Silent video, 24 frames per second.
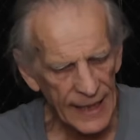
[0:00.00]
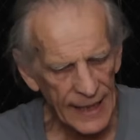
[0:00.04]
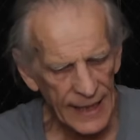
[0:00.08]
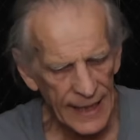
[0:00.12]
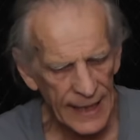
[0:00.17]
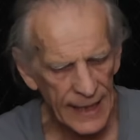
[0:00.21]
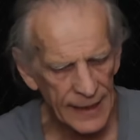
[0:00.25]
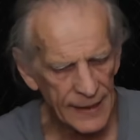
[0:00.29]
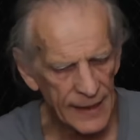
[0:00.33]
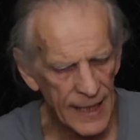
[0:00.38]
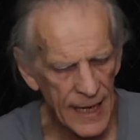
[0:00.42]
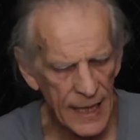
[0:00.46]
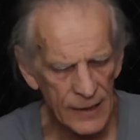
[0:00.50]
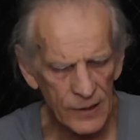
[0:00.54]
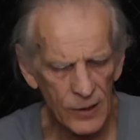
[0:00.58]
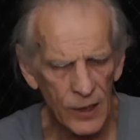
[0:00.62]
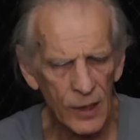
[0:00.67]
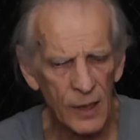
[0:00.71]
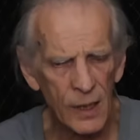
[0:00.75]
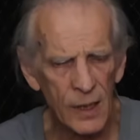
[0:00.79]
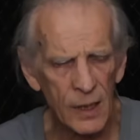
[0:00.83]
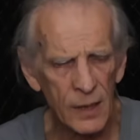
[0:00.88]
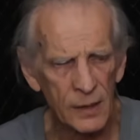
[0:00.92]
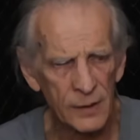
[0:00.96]
And not
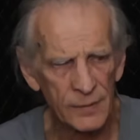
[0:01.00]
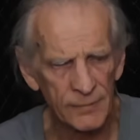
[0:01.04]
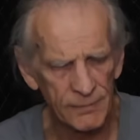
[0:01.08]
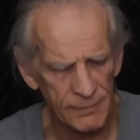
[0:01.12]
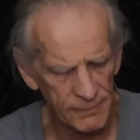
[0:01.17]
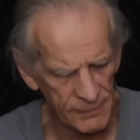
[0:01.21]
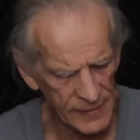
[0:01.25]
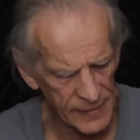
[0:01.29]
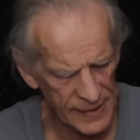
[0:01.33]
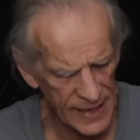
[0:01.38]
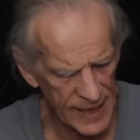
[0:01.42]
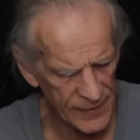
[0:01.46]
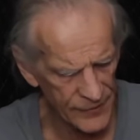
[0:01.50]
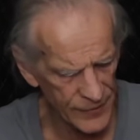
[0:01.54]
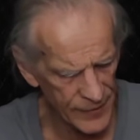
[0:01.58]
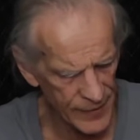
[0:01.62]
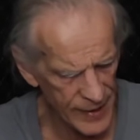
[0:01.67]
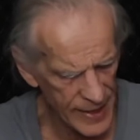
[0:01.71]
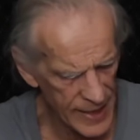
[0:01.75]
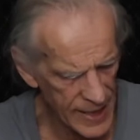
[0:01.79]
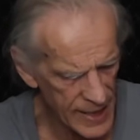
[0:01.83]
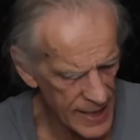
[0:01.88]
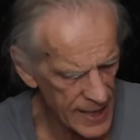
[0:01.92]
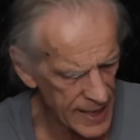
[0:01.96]
long after
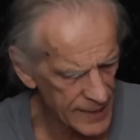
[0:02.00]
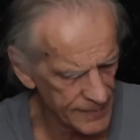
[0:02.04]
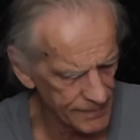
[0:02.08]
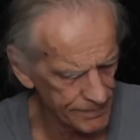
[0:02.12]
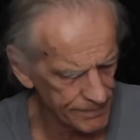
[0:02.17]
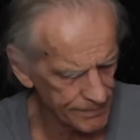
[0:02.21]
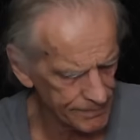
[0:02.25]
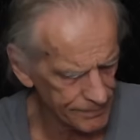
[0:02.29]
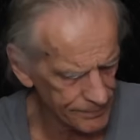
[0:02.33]
that,